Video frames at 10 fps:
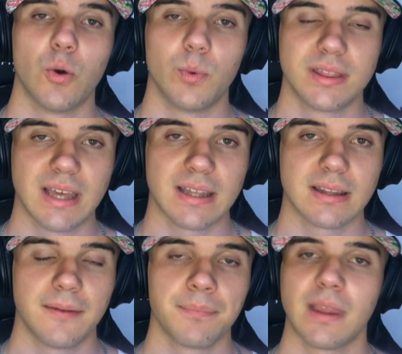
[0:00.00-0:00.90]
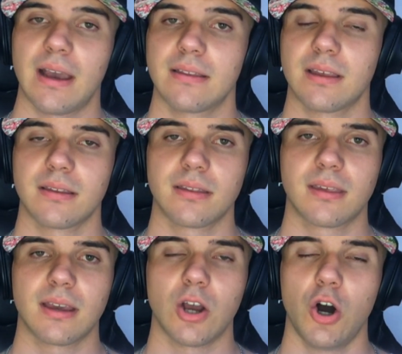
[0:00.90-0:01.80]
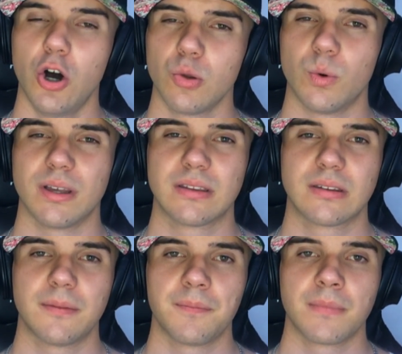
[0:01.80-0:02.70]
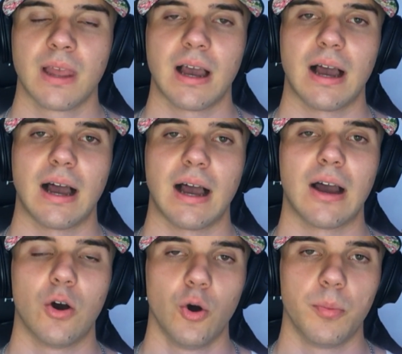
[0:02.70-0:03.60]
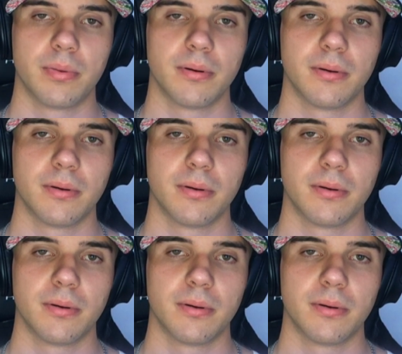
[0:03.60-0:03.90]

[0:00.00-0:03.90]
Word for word: With that, as I say always, I hope